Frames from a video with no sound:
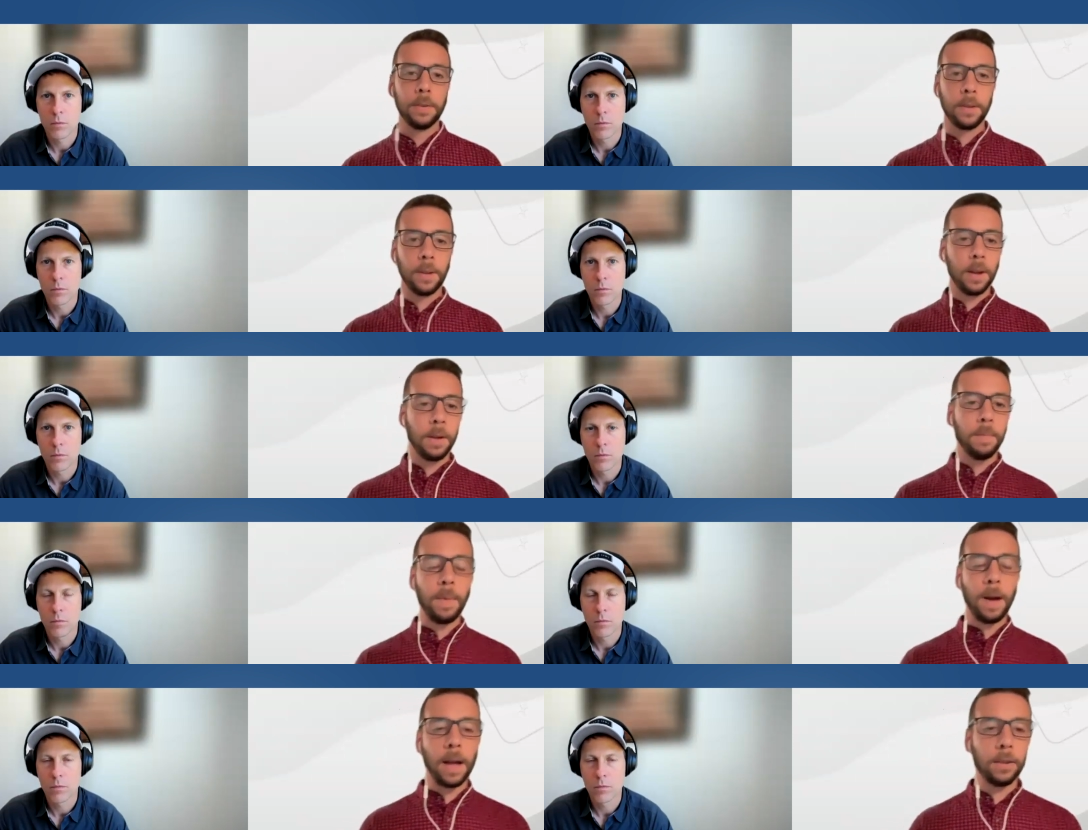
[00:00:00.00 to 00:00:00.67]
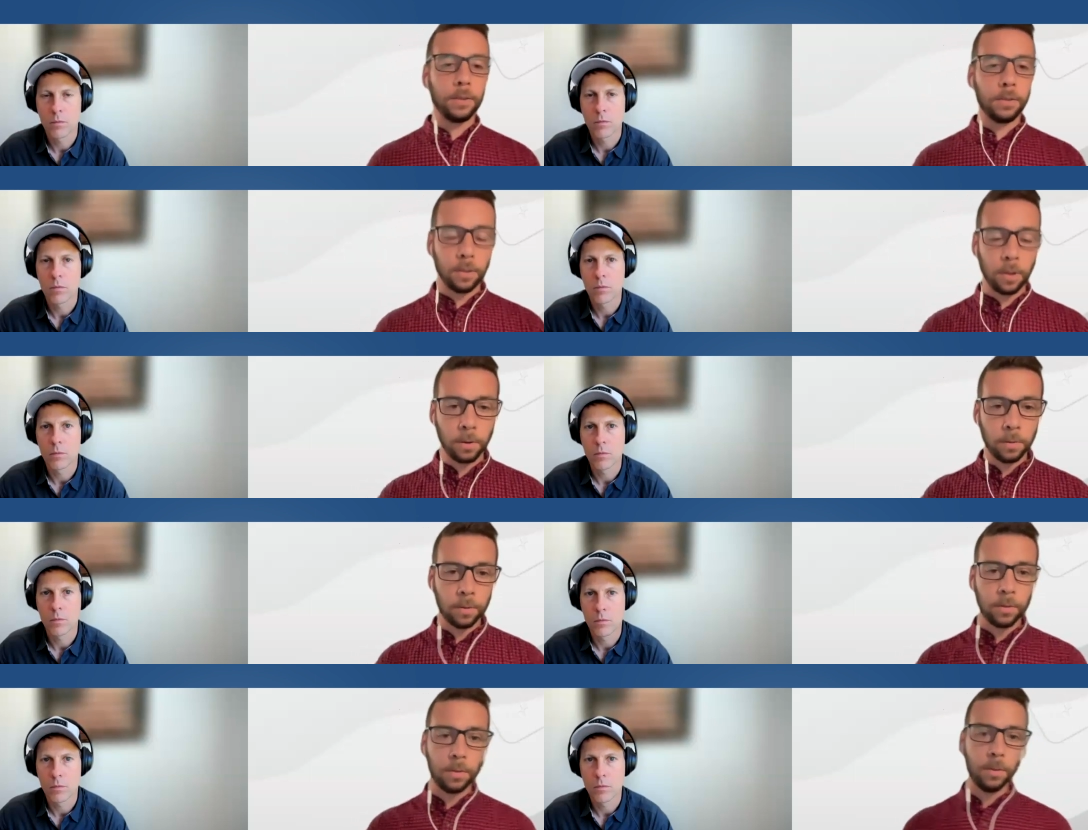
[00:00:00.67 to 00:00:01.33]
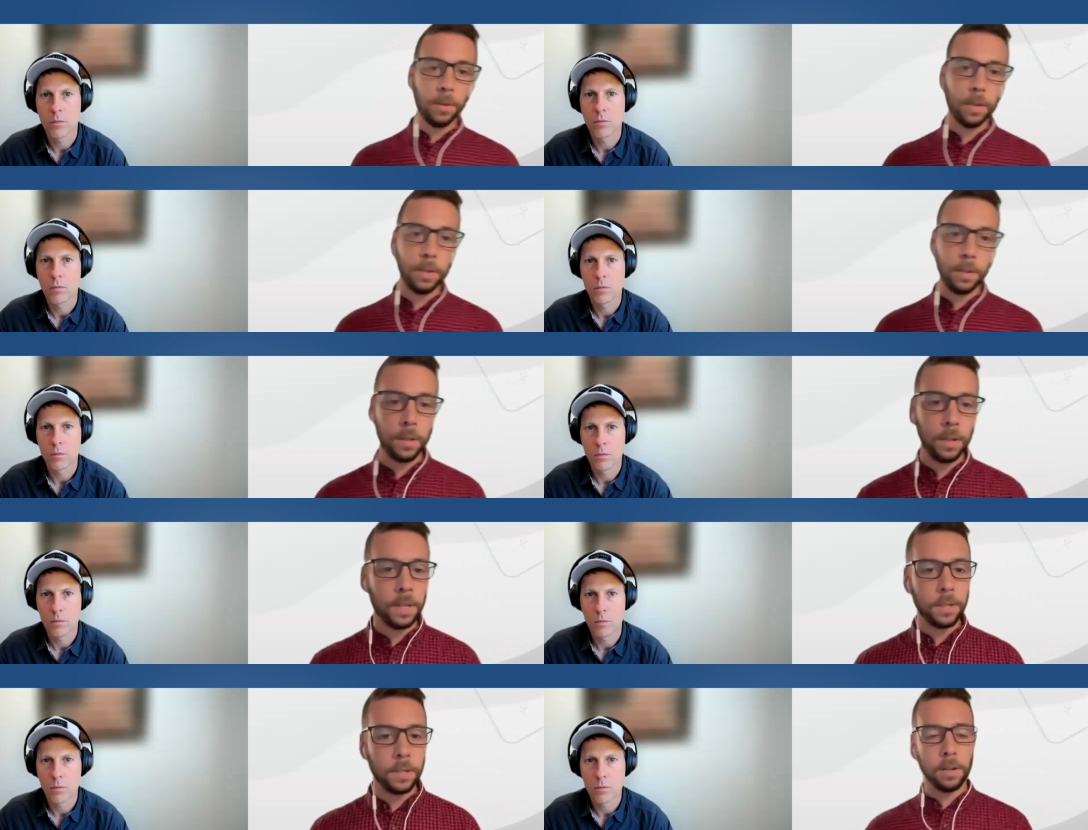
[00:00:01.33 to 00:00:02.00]
Speaker 1: um, milestones to the, to
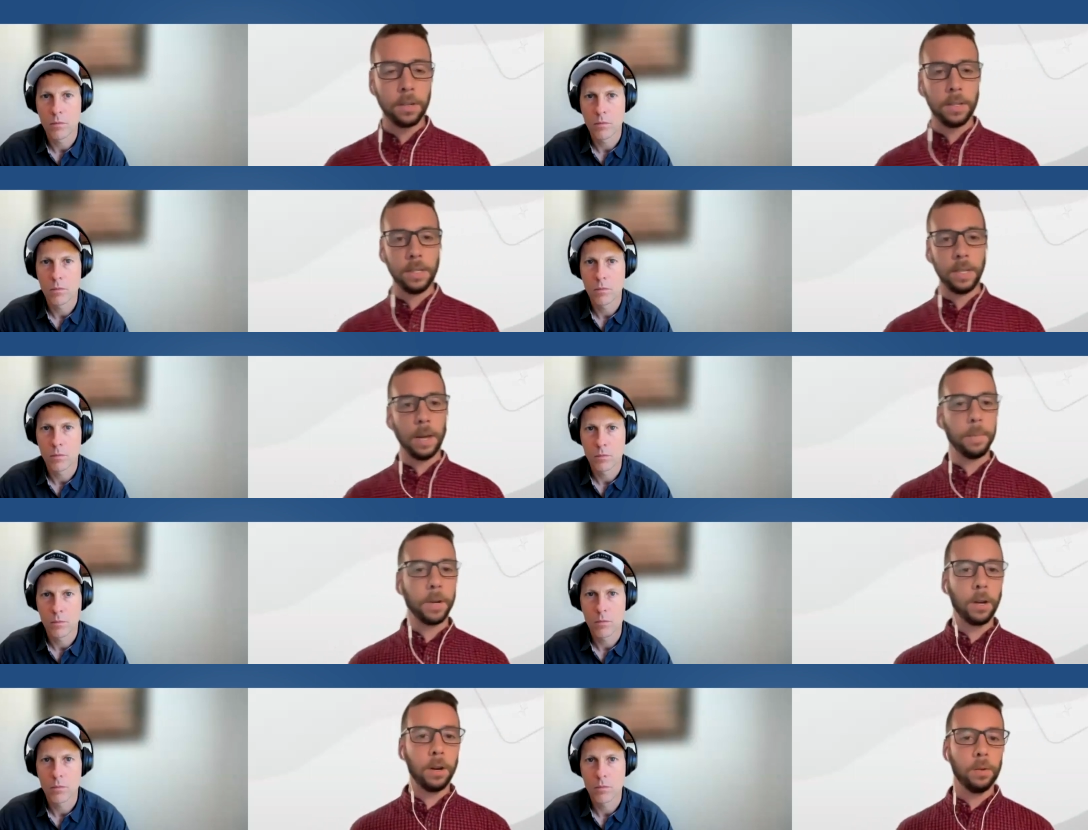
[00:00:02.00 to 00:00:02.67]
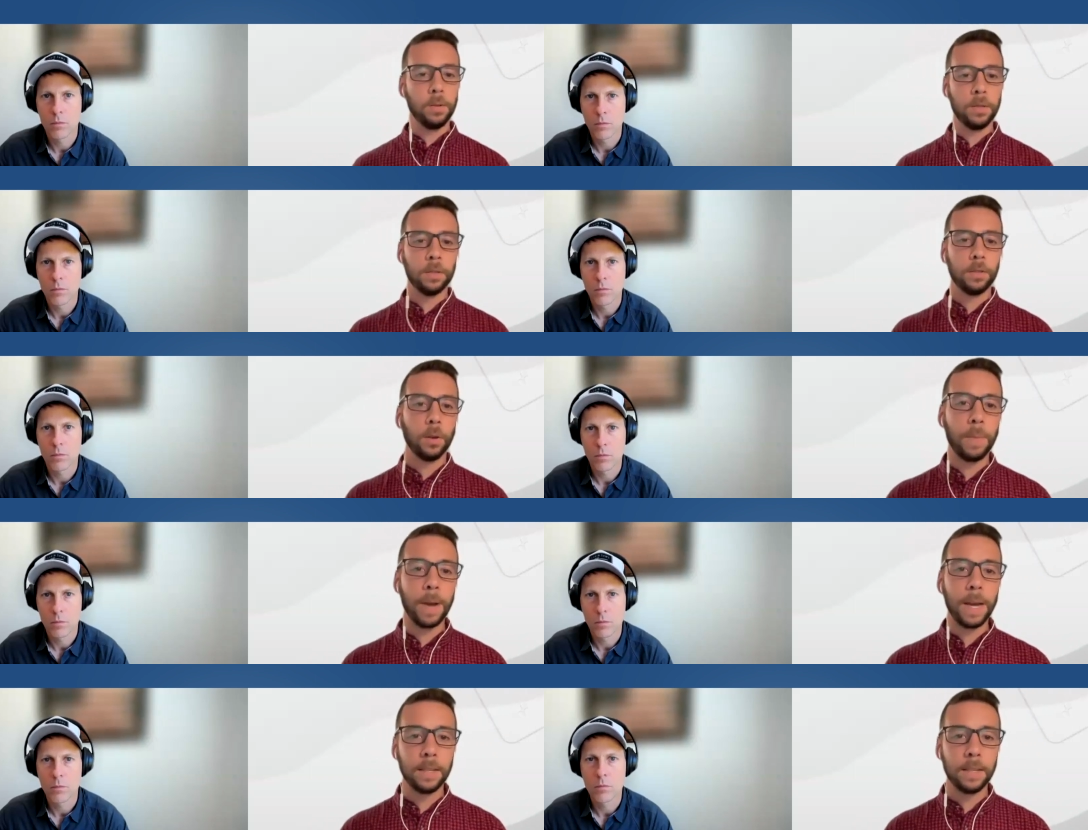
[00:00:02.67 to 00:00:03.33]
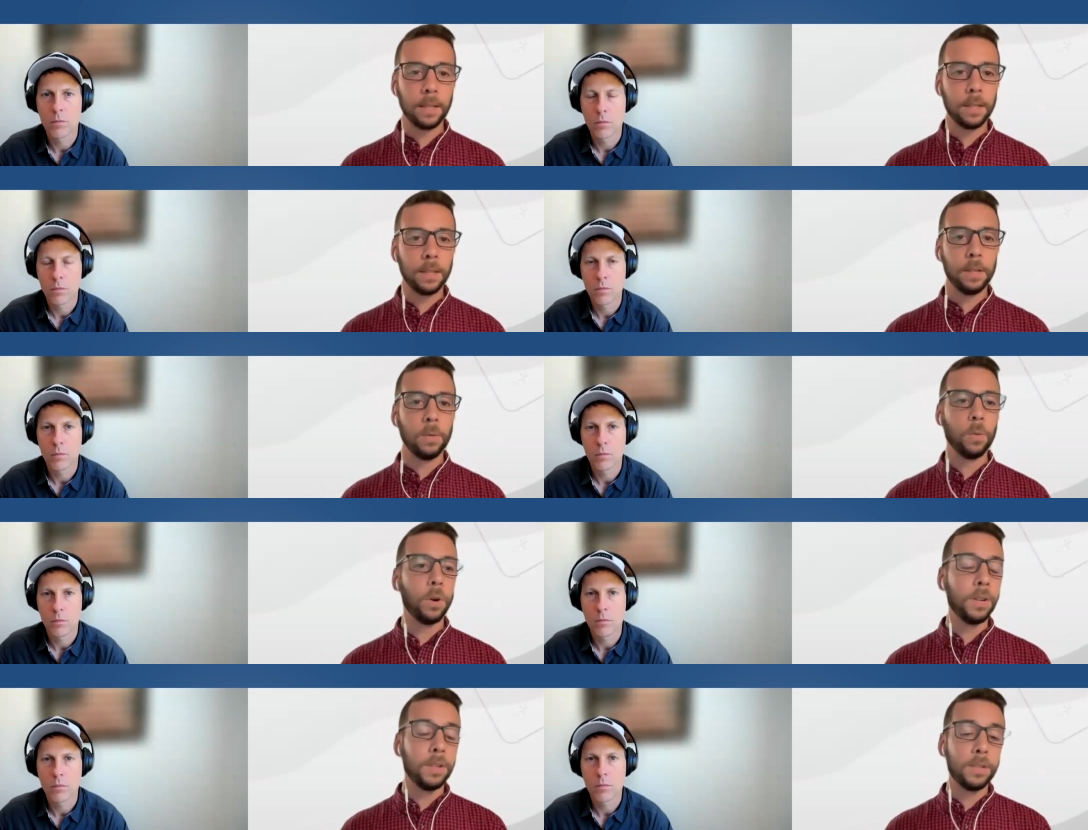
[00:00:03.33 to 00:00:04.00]
these RTM codes. And so basically,
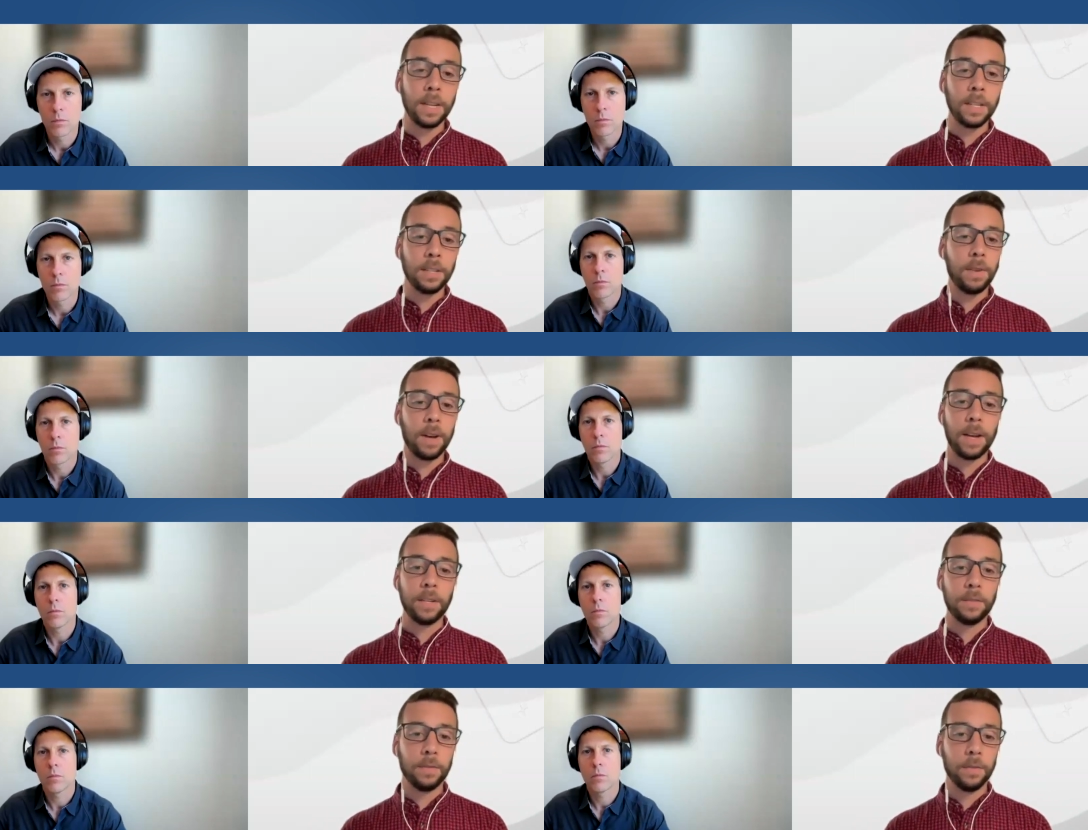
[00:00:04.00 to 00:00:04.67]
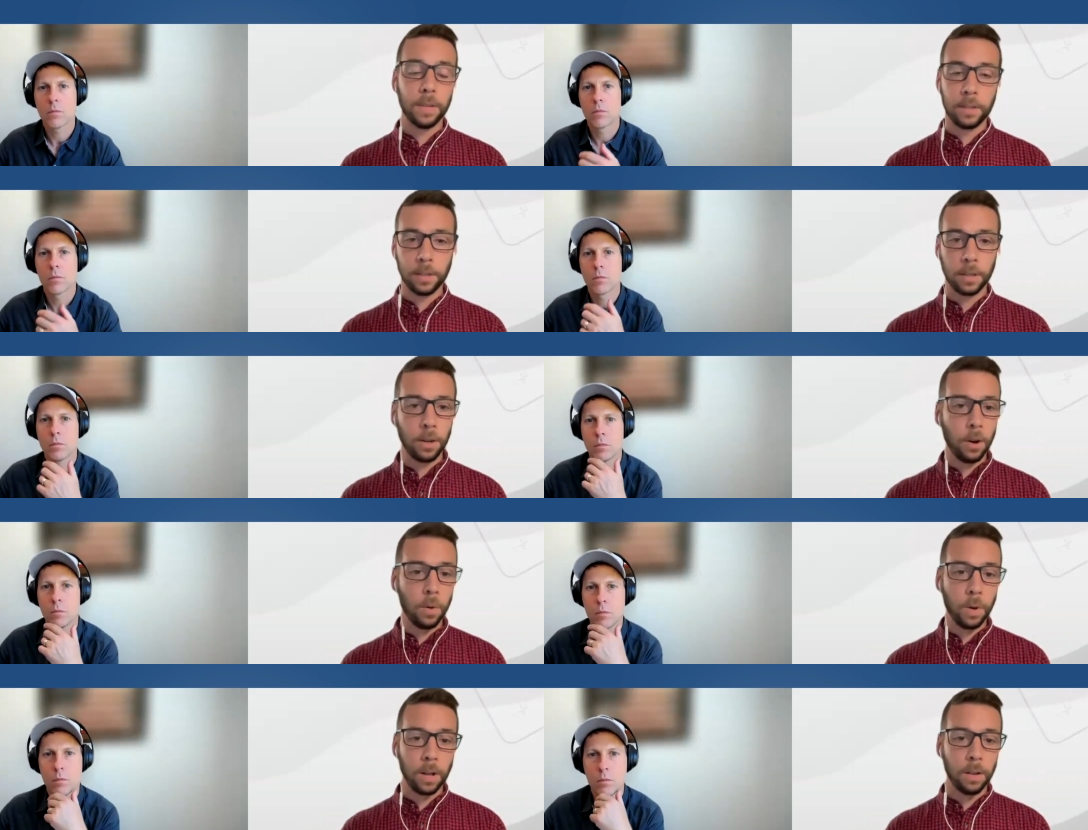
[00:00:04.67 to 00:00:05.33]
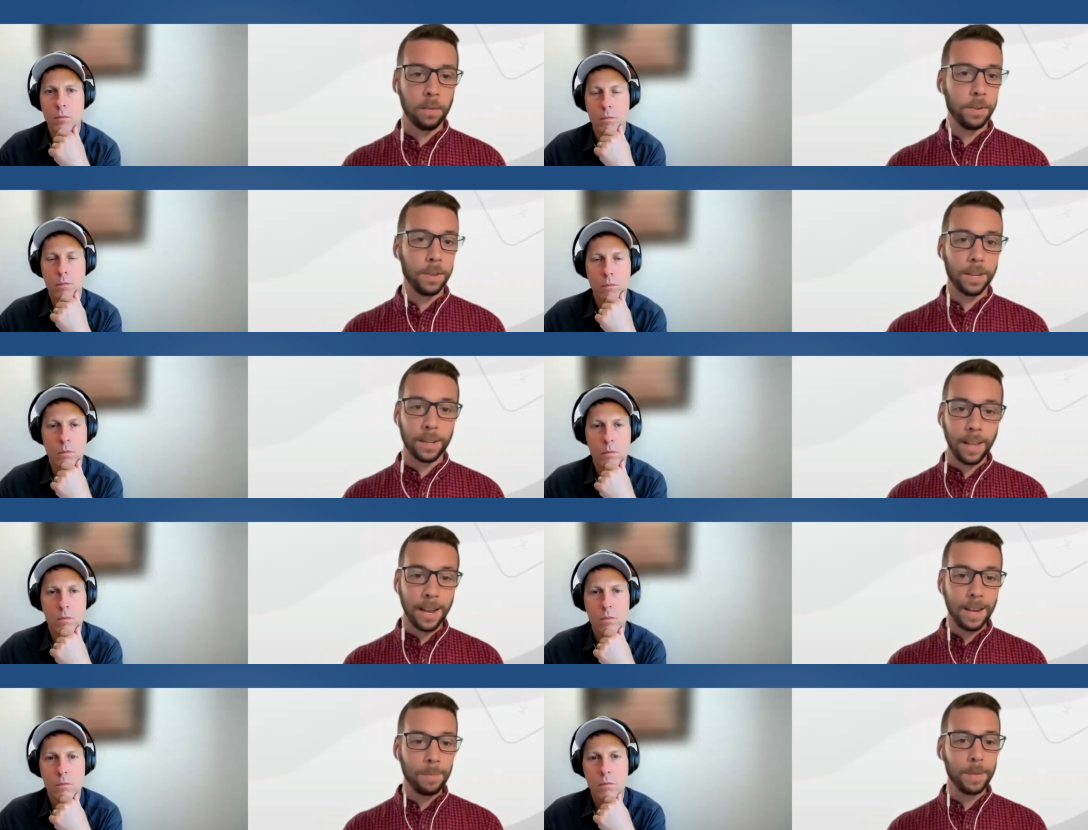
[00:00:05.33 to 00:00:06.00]
we're incentivized for this to go well for the
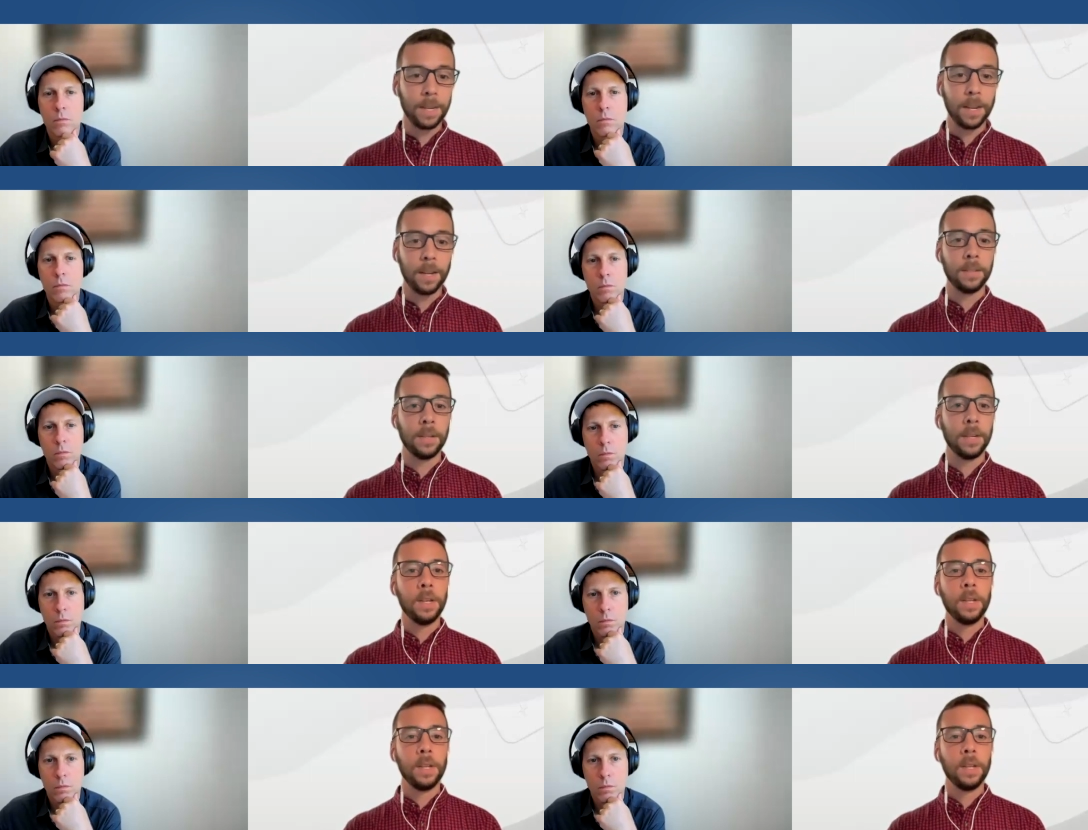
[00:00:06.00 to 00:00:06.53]
client because